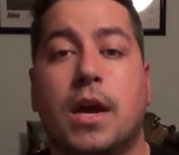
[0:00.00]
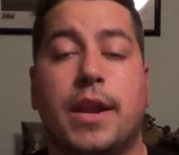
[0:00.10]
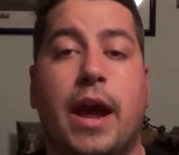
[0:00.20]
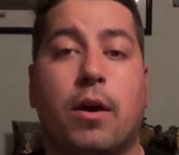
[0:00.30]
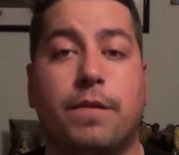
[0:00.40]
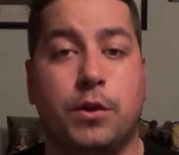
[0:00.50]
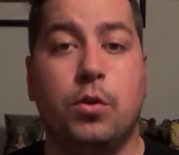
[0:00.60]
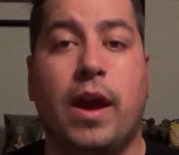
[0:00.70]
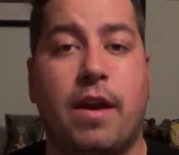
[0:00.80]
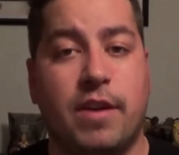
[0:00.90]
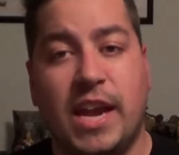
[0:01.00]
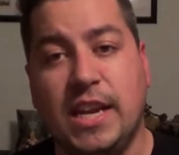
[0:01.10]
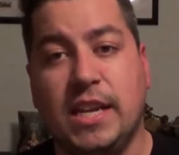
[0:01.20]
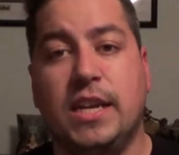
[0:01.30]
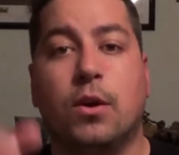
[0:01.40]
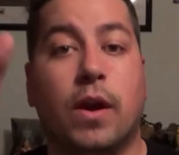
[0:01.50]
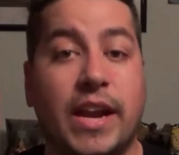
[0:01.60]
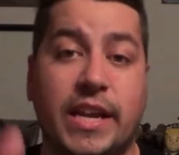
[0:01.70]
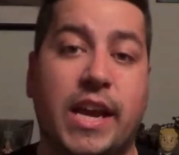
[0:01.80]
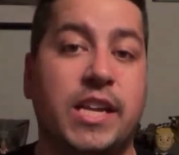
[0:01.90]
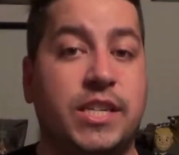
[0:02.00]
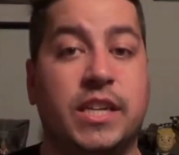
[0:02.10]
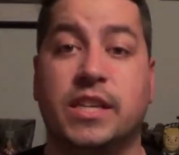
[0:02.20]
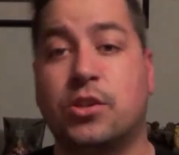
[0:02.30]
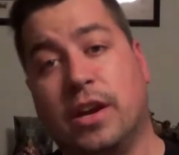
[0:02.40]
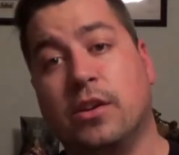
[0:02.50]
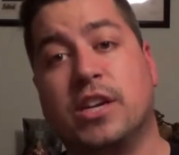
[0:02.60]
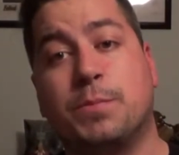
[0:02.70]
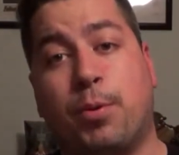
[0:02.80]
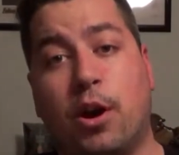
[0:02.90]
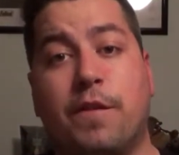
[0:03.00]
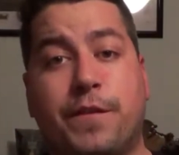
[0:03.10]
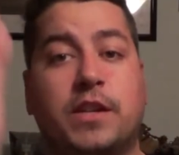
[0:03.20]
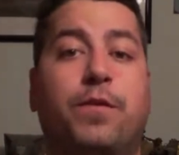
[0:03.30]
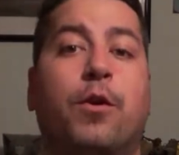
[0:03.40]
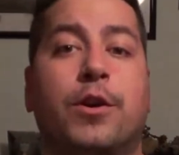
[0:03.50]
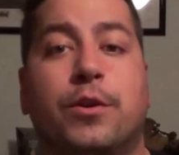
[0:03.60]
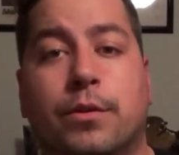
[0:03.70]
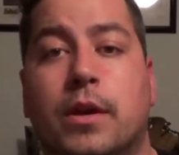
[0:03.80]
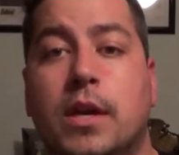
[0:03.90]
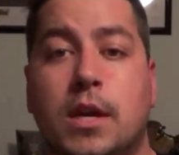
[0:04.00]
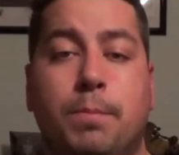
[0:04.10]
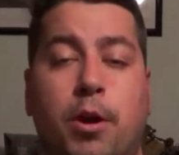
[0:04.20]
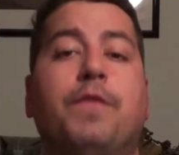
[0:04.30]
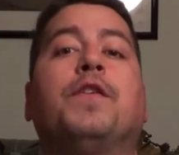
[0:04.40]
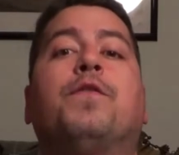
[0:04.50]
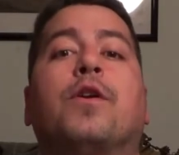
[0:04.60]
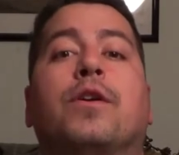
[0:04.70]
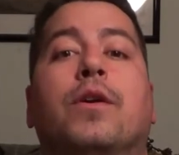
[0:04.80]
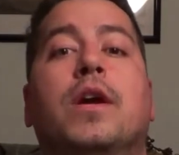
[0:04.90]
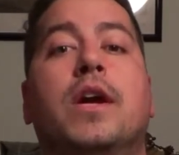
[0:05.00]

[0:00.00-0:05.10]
Now, if you have ADD or ADHD, this trailer is perfect for you perfect for you.